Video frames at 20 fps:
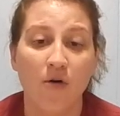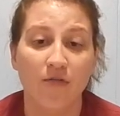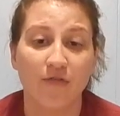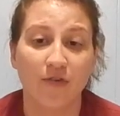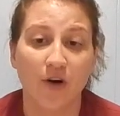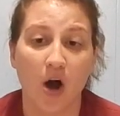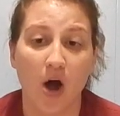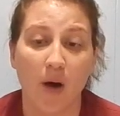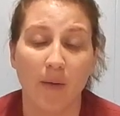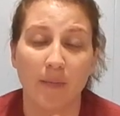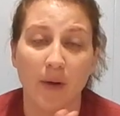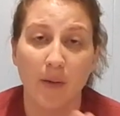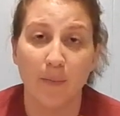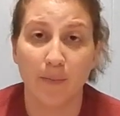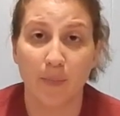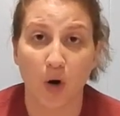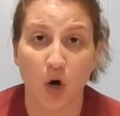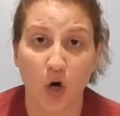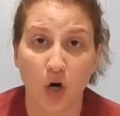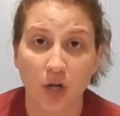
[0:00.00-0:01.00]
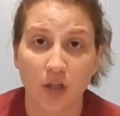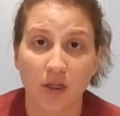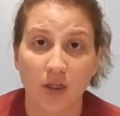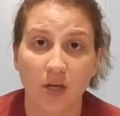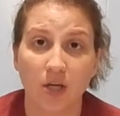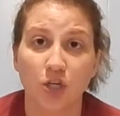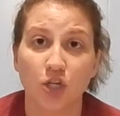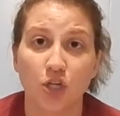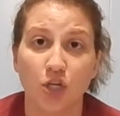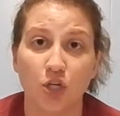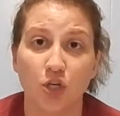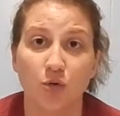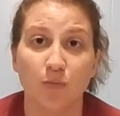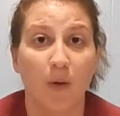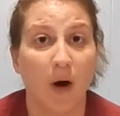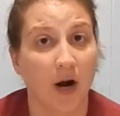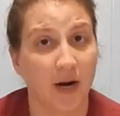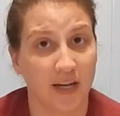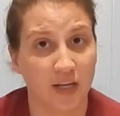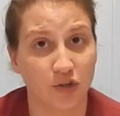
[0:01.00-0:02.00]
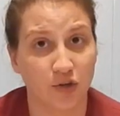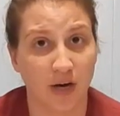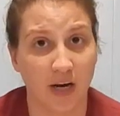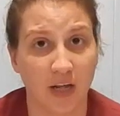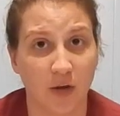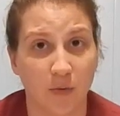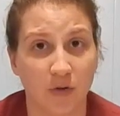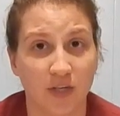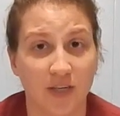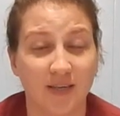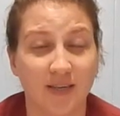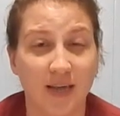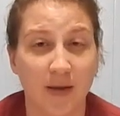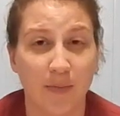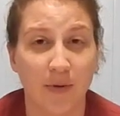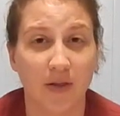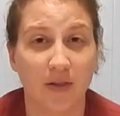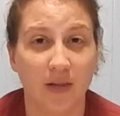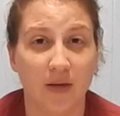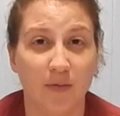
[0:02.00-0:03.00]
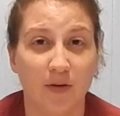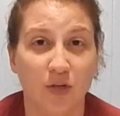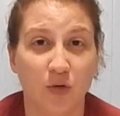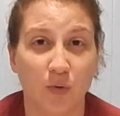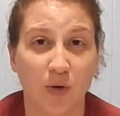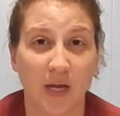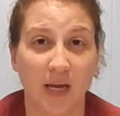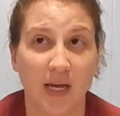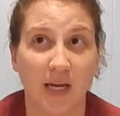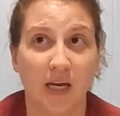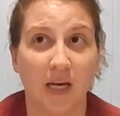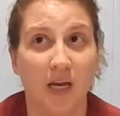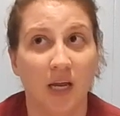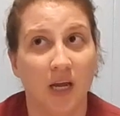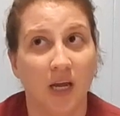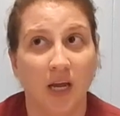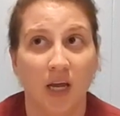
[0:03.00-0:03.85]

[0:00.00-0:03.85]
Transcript: from birth to potty training, which is typically between